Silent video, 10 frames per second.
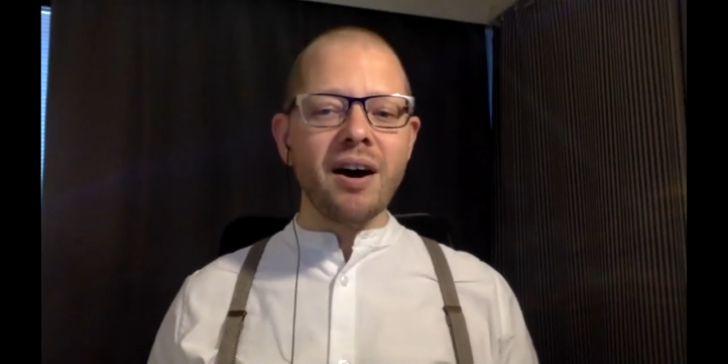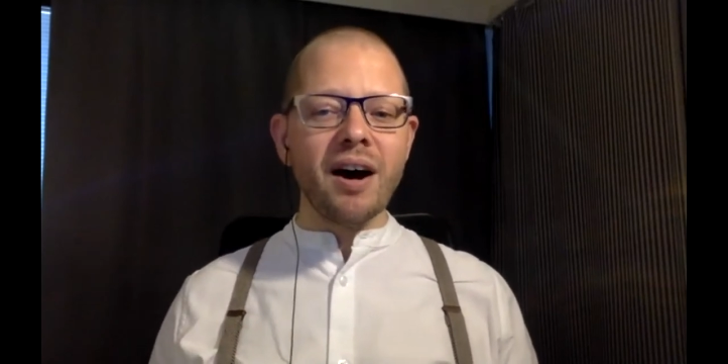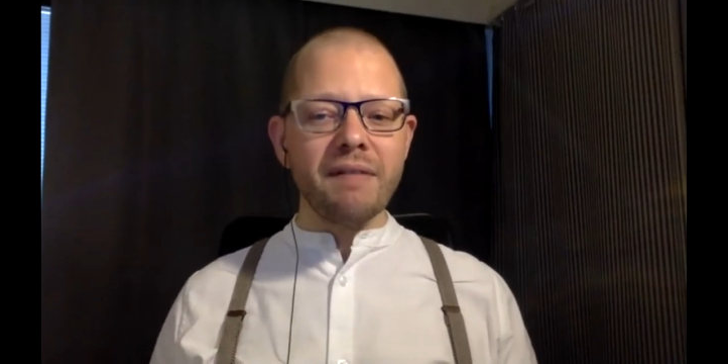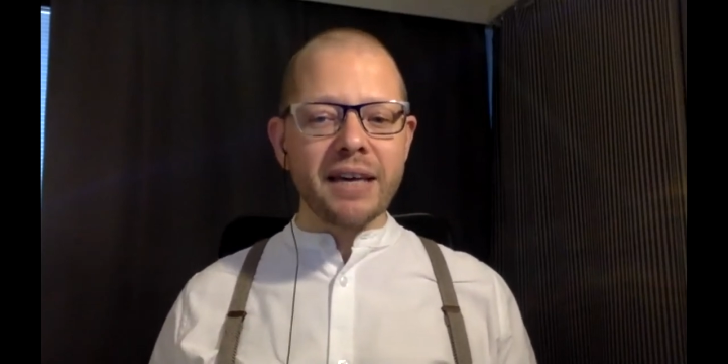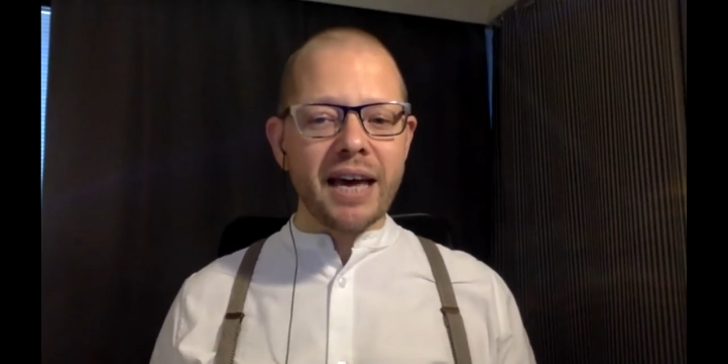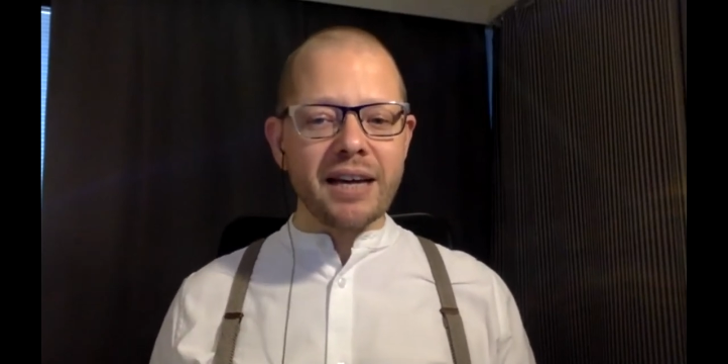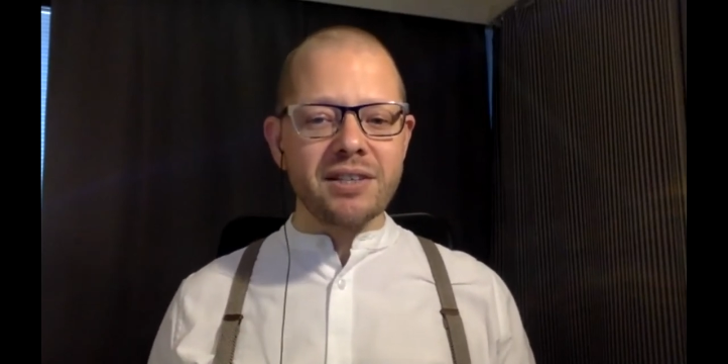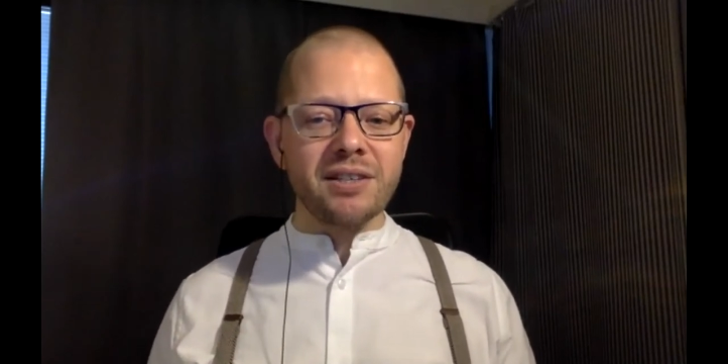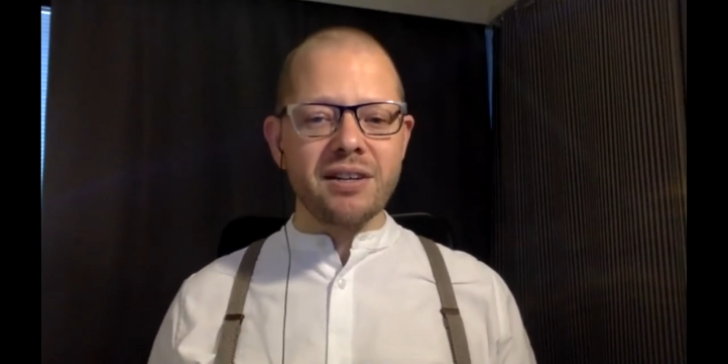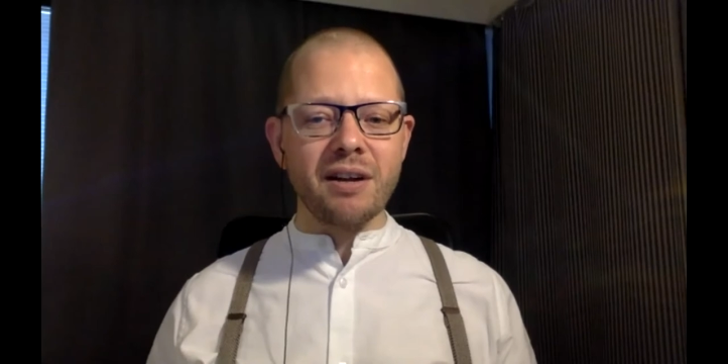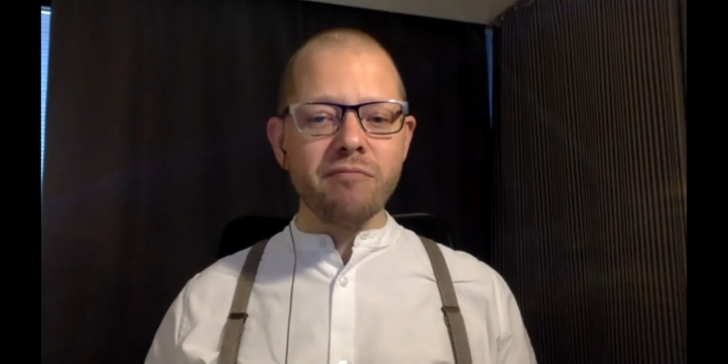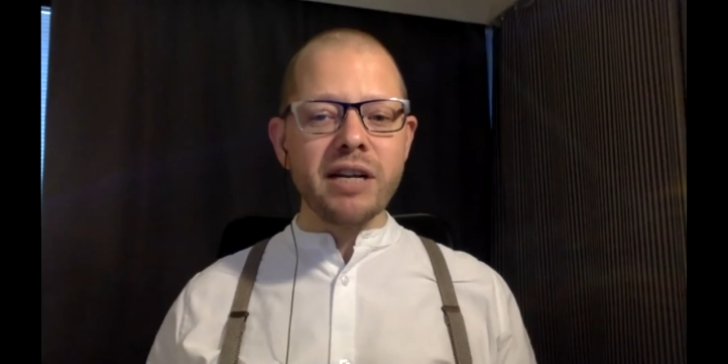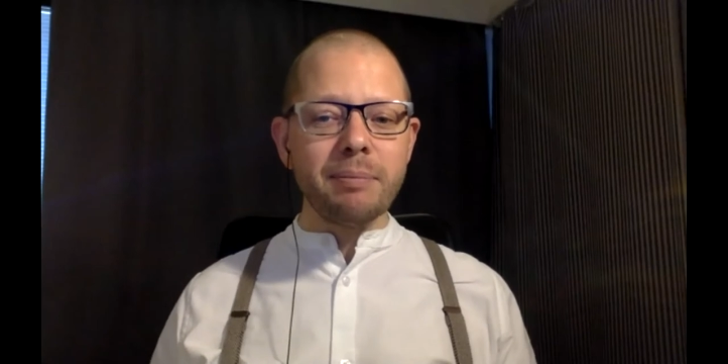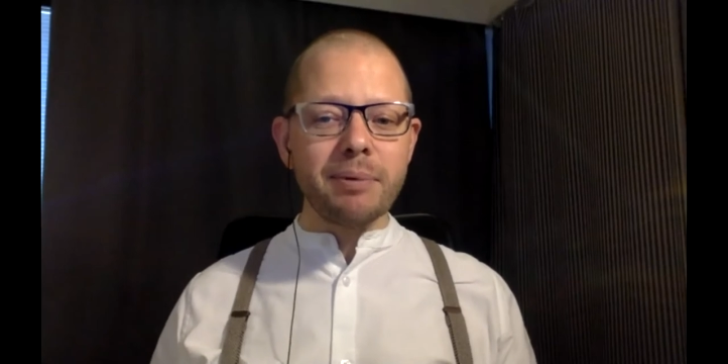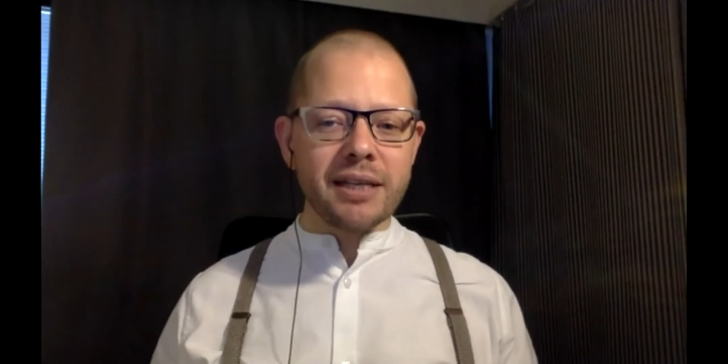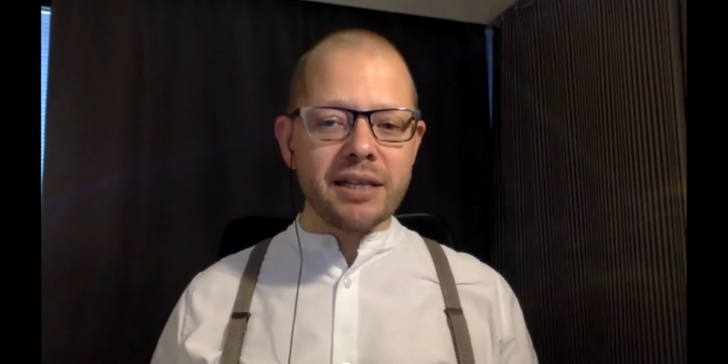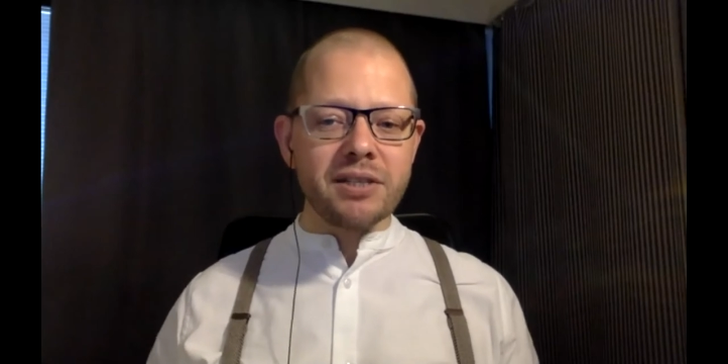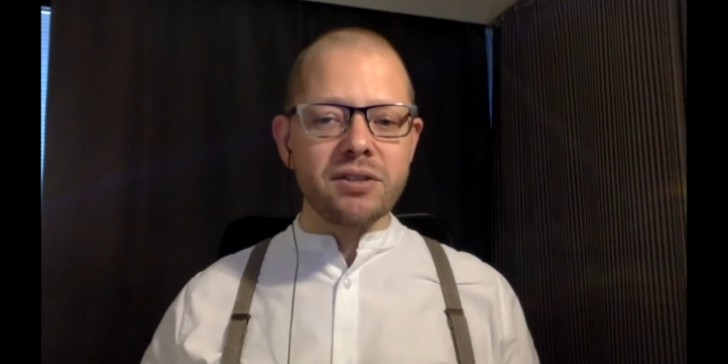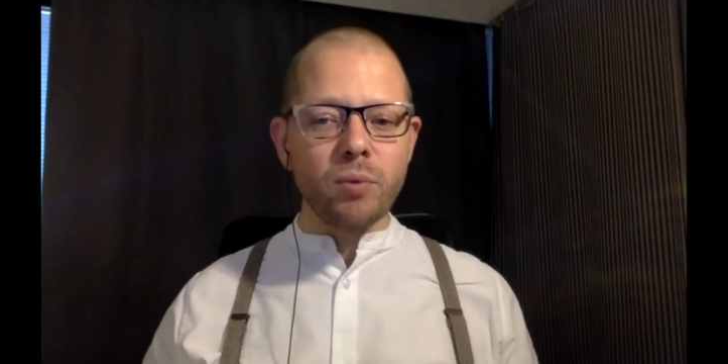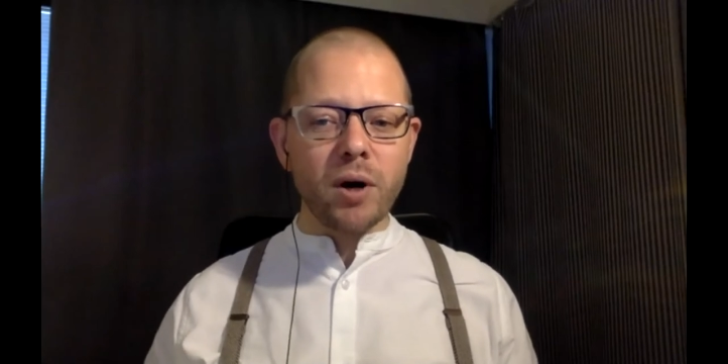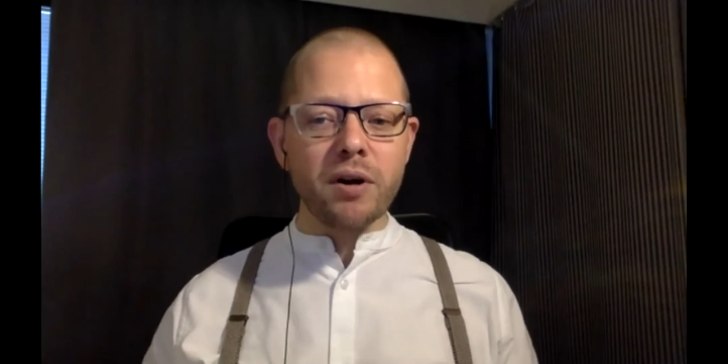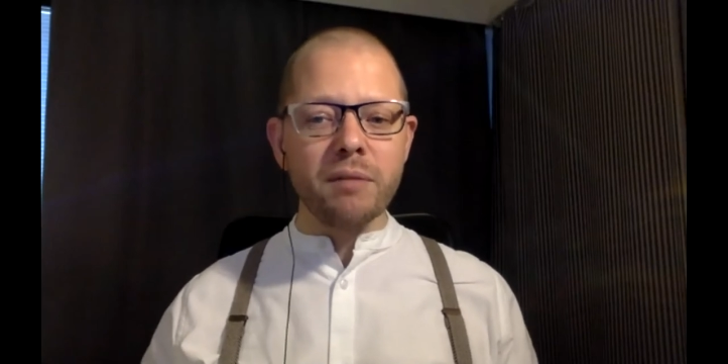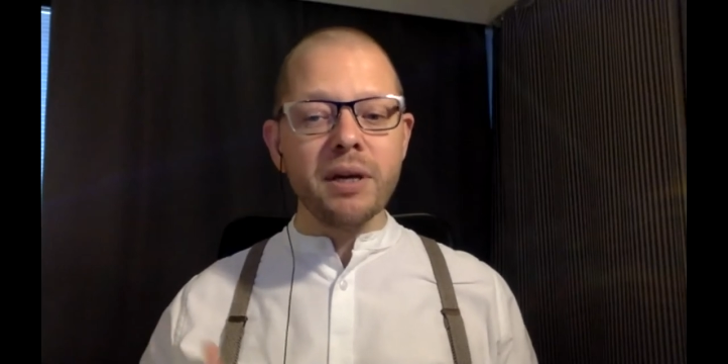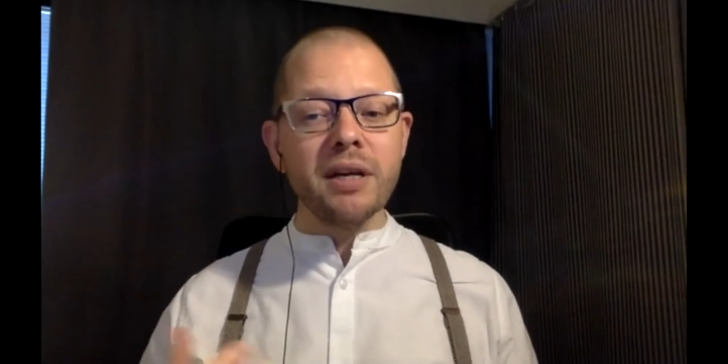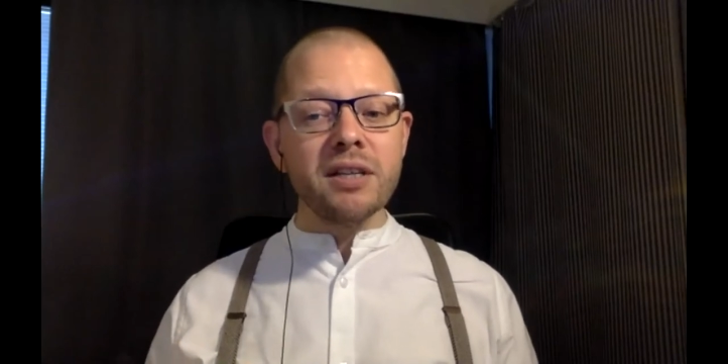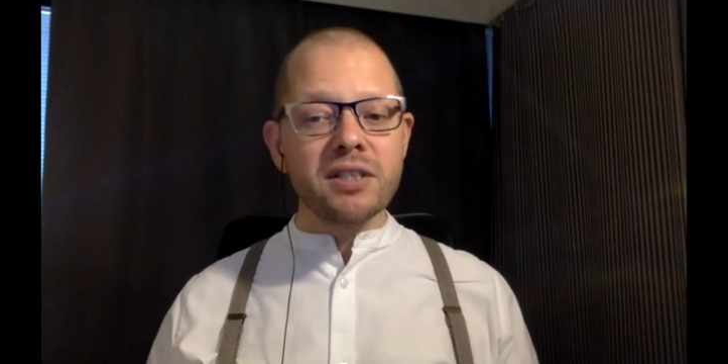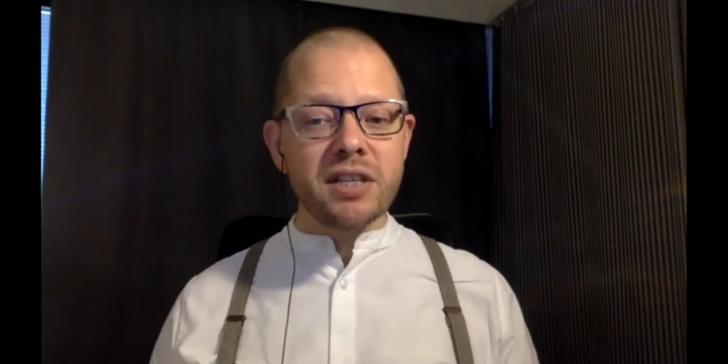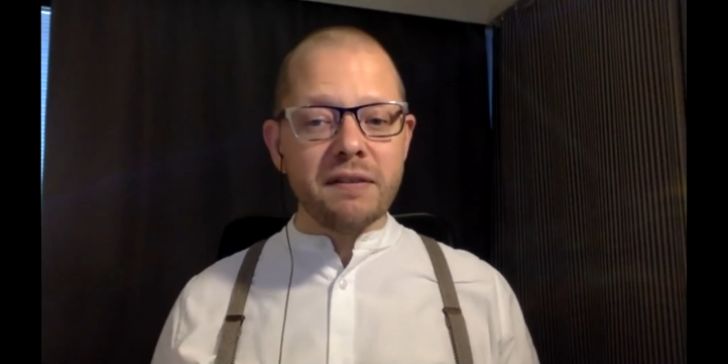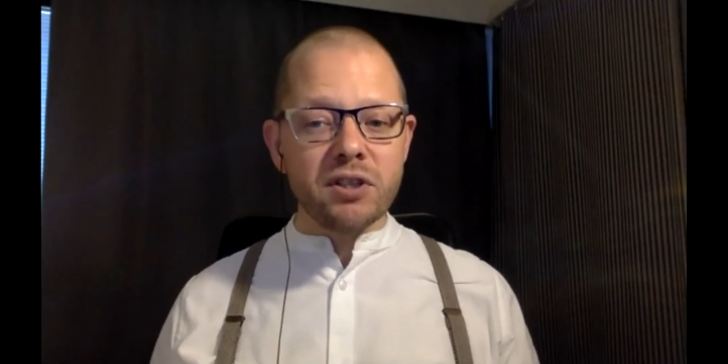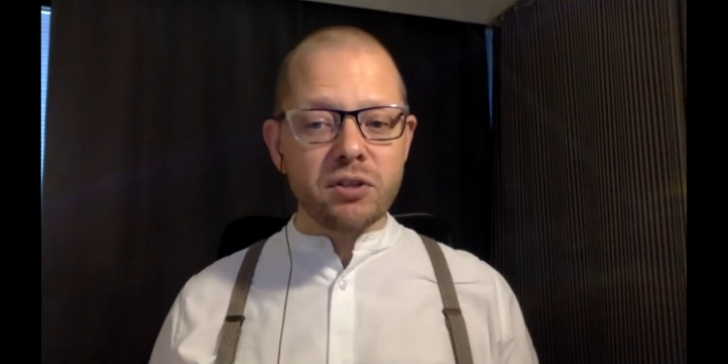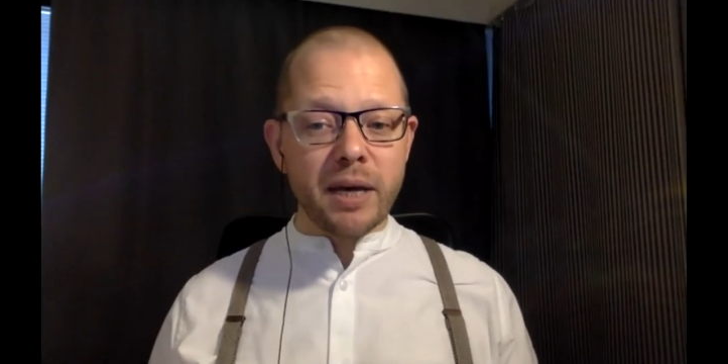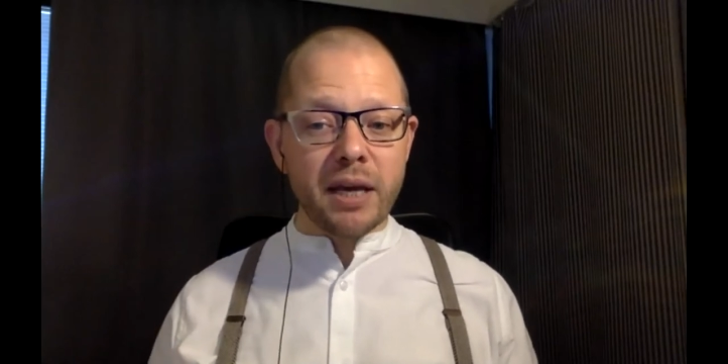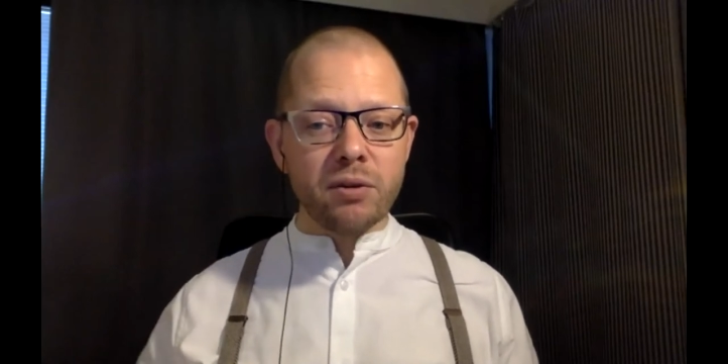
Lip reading: I have a guest, and I'm really pleased to welcome Stephen Smith,